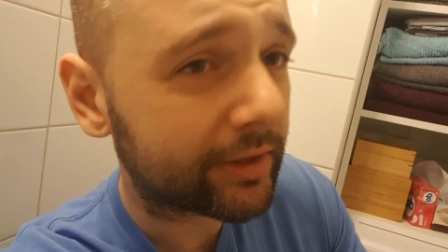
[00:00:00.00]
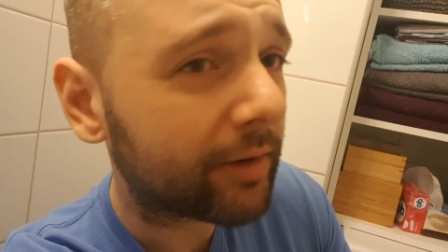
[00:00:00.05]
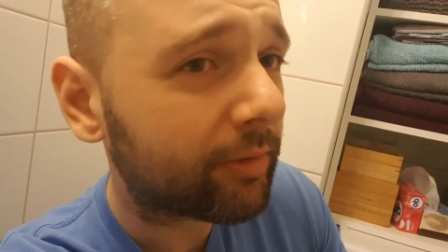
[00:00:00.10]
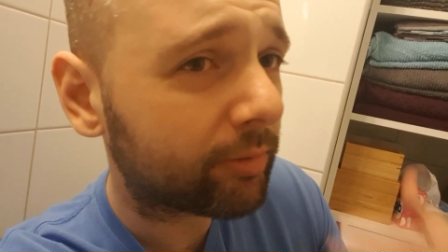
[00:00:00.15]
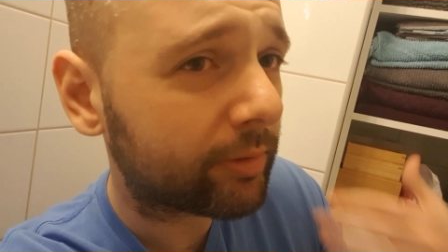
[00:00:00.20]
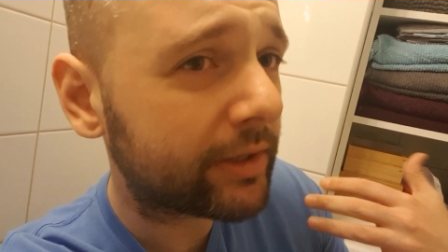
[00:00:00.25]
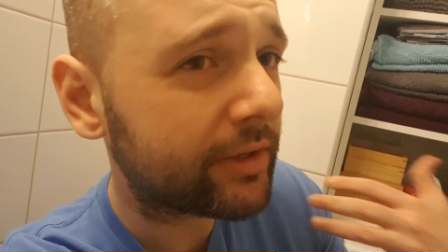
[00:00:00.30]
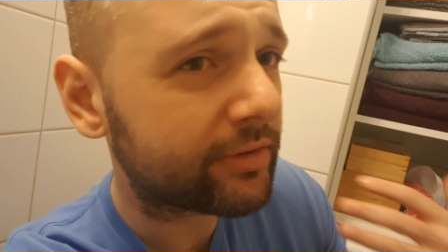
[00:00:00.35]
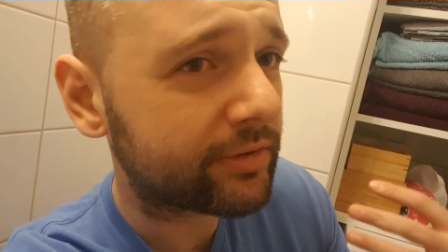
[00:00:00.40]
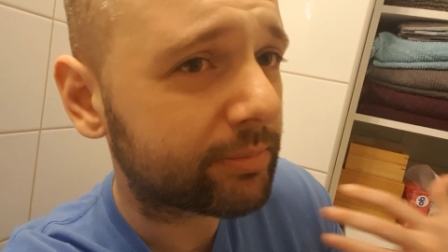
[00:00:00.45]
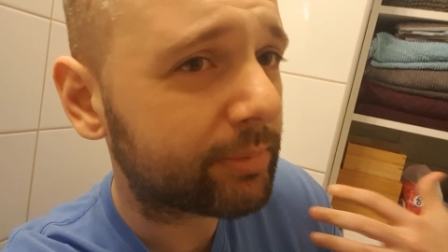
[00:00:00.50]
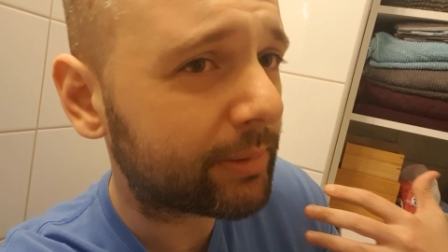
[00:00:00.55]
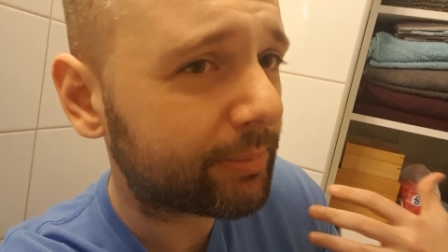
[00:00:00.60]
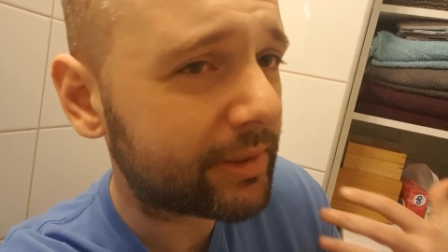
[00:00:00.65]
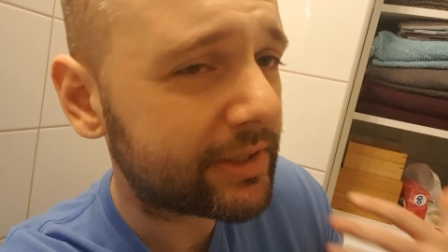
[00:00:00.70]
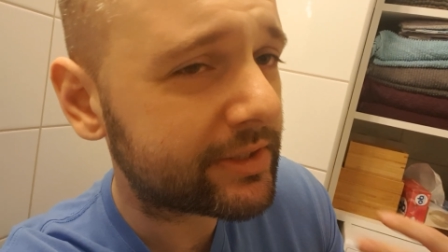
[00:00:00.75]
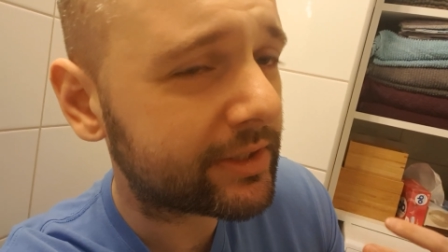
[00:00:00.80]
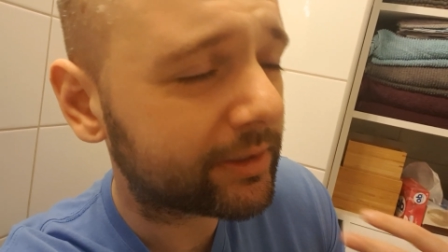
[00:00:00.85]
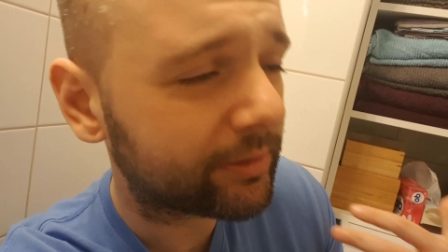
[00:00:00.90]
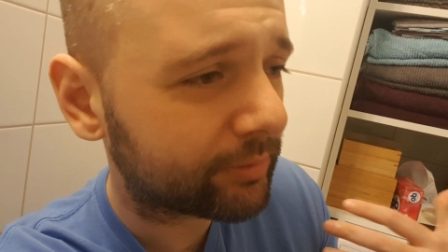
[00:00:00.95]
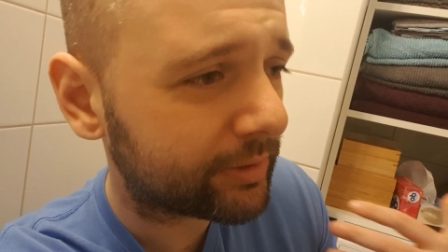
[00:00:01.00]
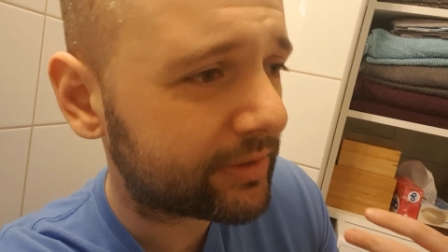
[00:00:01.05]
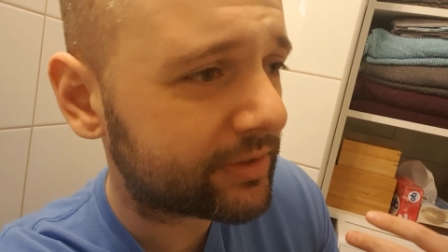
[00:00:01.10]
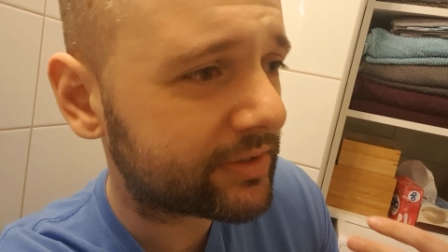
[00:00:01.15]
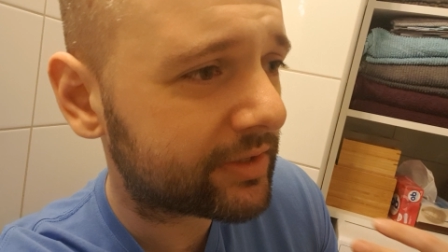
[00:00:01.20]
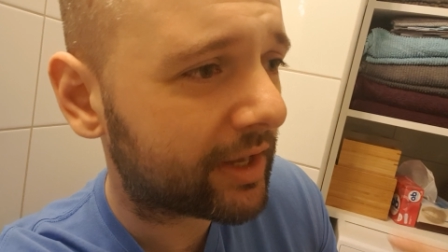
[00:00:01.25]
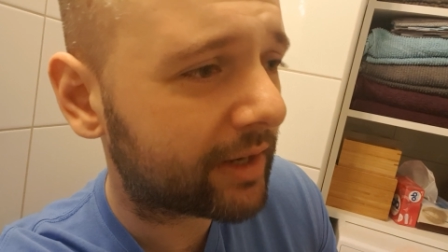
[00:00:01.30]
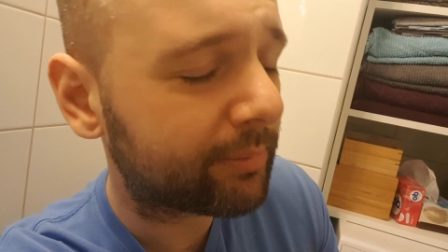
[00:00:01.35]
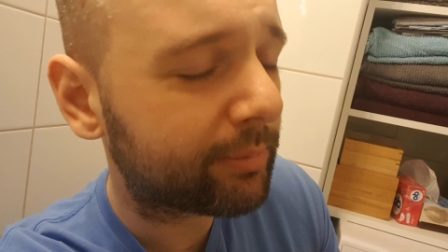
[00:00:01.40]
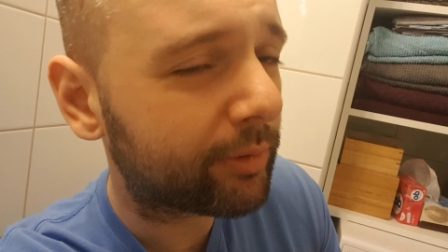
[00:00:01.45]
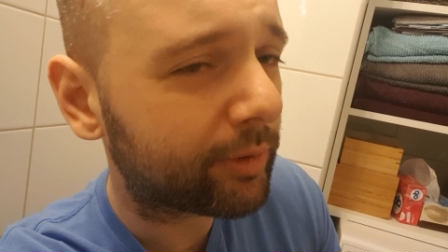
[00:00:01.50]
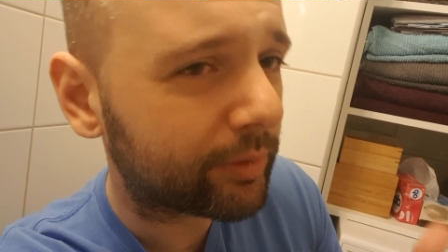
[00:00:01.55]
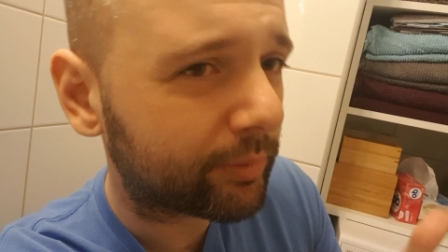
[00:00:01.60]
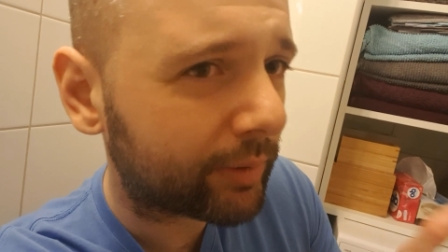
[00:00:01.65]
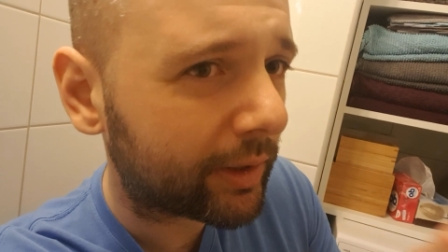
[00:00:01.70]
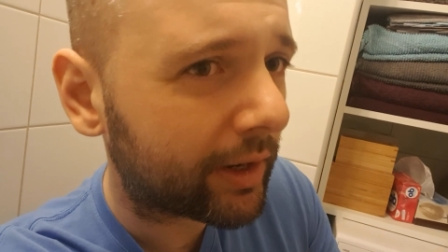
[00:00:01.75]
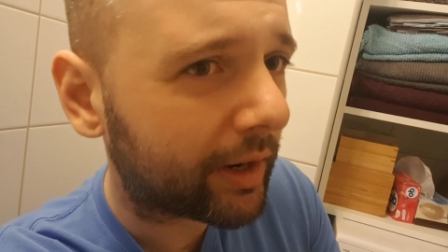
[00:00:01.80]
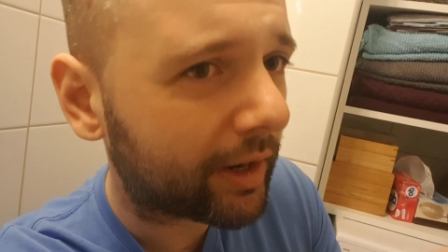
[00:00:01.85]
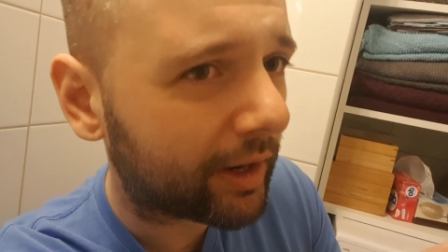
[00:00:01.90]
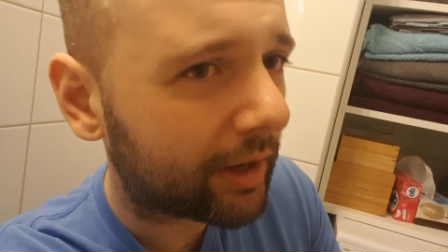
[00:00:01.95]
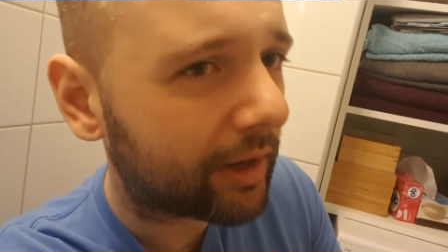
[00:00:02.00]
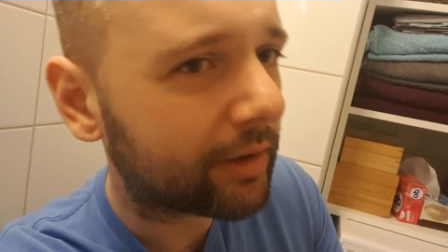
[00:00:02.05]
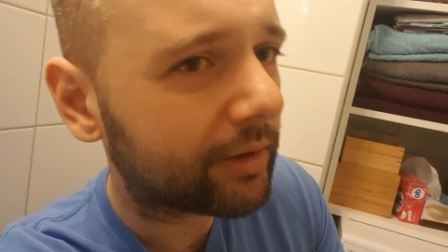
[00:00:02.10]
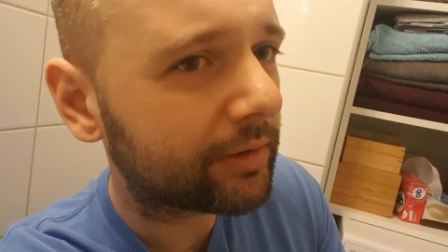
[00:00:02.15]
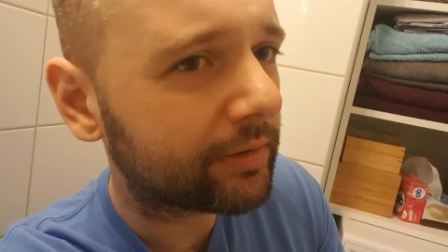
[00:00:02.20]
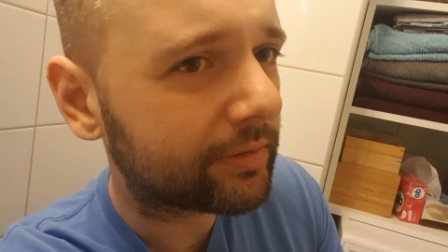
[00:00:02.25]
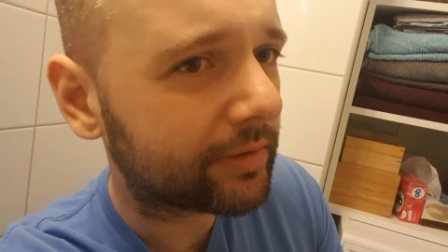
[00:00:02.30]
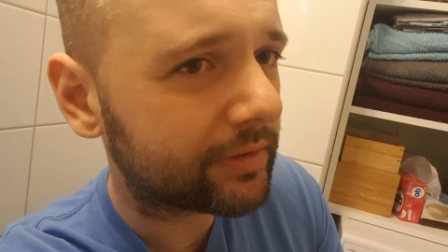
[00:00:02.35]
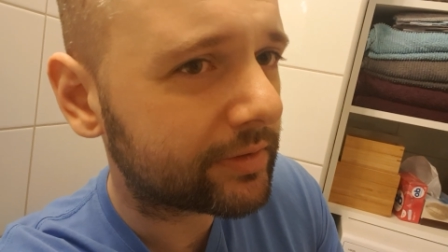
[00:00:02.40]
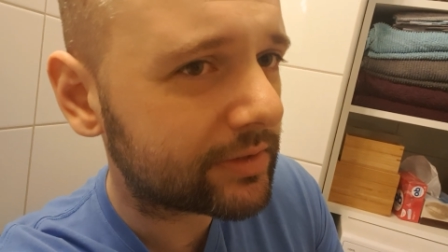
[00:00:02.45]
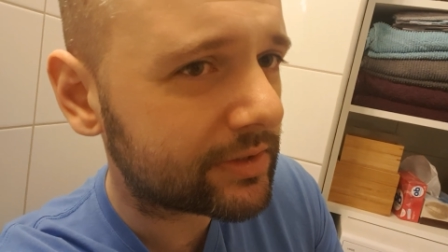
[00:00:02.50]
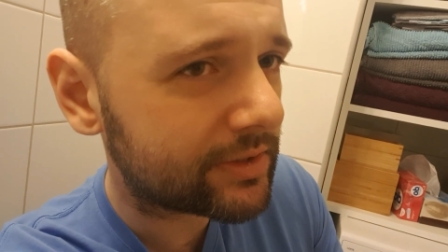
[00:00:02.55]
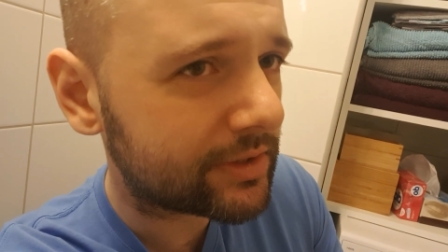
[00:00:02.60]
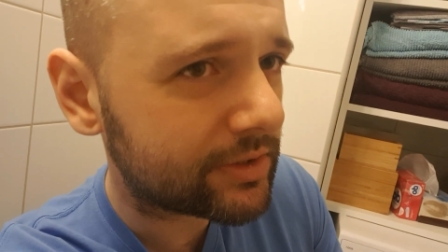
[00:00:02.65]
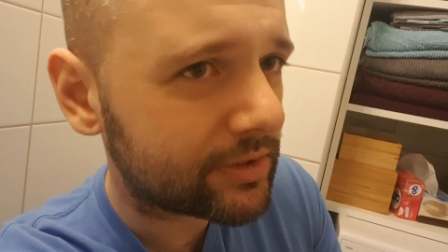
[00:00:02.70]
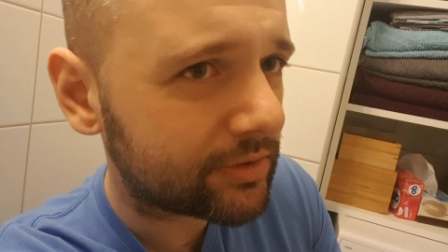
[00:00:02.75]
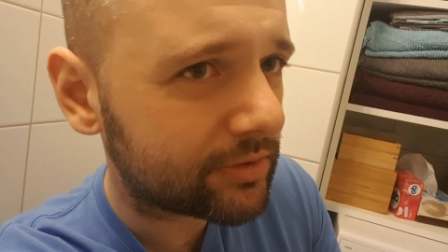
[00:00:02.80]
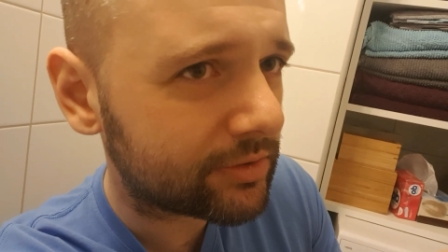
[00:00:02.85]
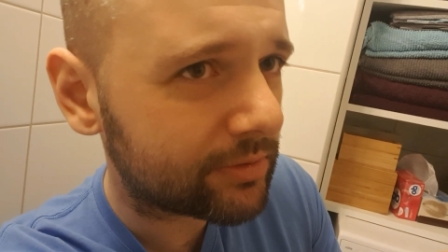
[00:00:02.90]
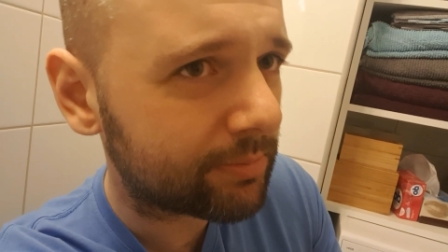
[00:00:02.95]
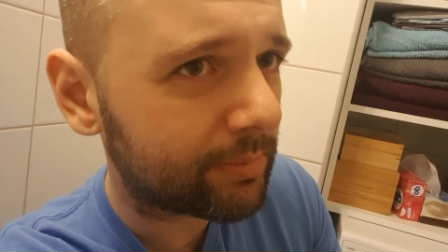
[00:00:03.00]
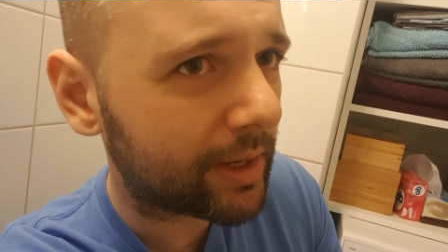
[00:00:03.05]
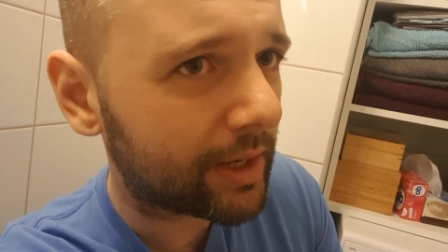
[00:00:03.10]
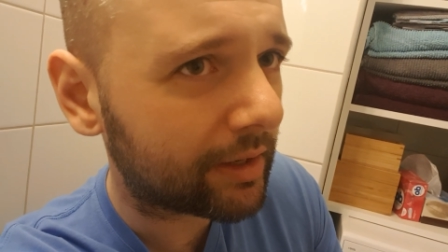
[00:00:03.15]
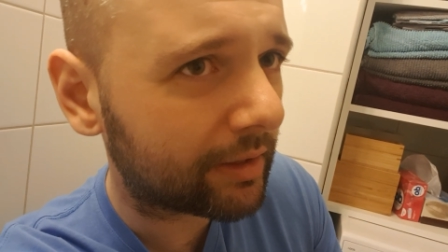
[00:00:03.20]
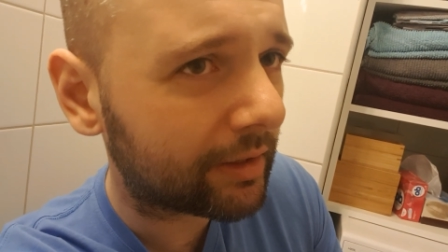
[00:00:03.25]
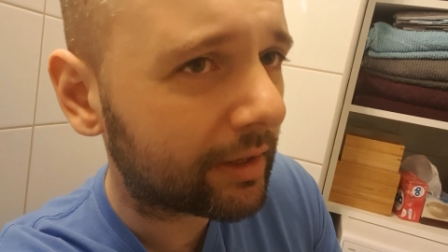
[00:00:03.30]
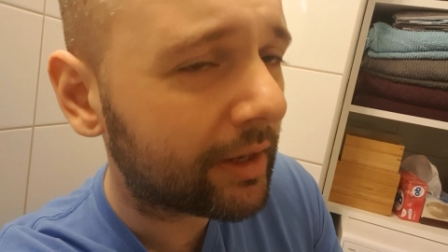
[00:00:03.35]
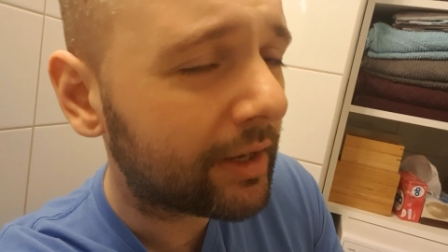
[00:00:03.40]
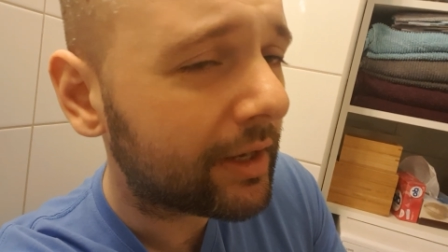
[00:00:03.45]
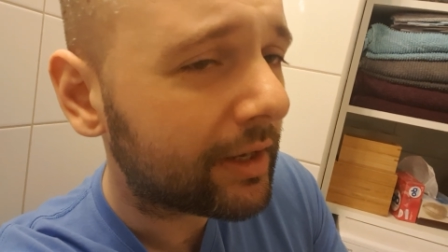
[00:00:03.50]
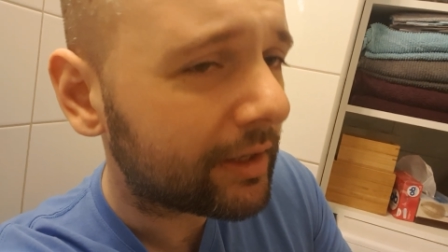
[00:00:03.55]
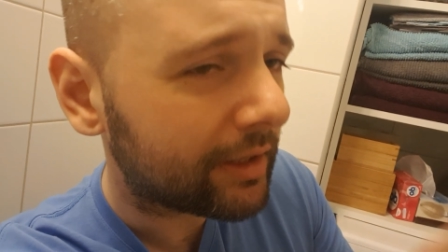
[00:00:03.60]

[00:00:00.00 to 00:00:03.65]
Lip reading: I basically reached that point where I had a decision to make.